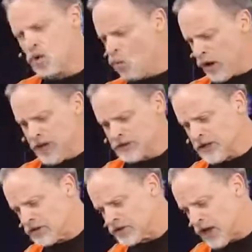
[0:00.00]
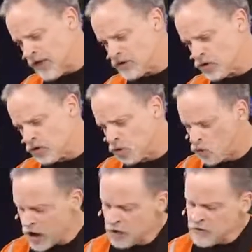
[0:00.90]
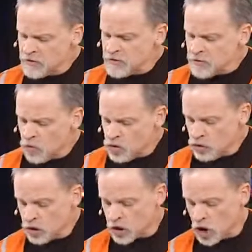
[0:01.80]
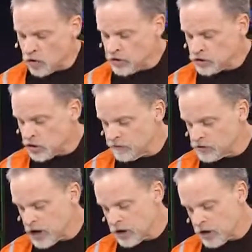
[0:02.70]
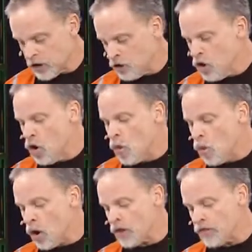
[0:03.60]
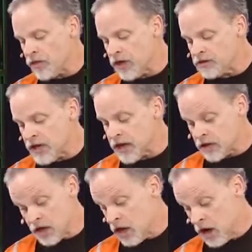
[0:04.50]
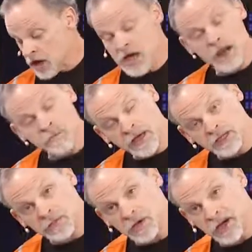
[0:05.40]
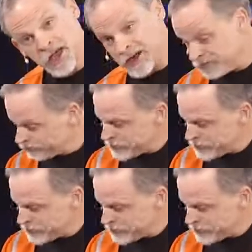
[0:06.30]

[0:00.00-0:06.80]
What else is outside that circle? Well, when you look at all these servers out here, one of the things that, again, makes them connect